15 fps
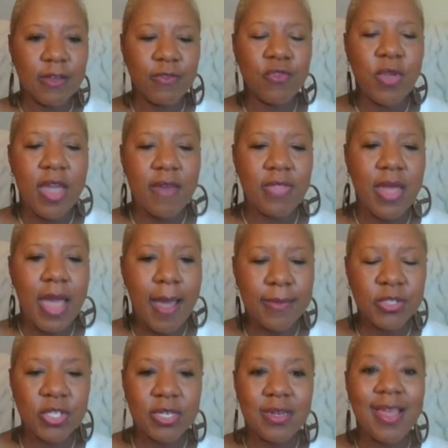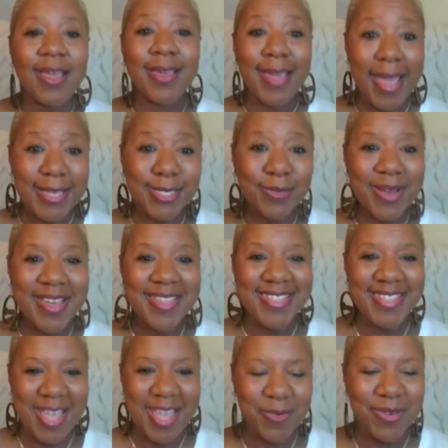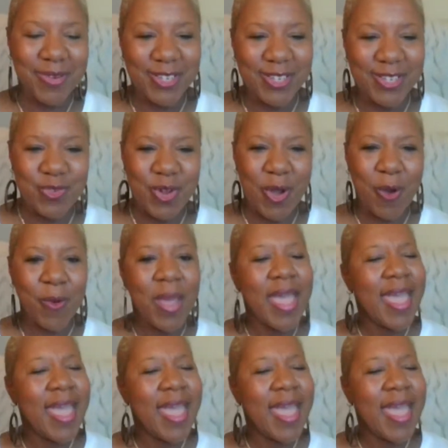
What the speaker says: If you have the option, and guess what? They'll let you know.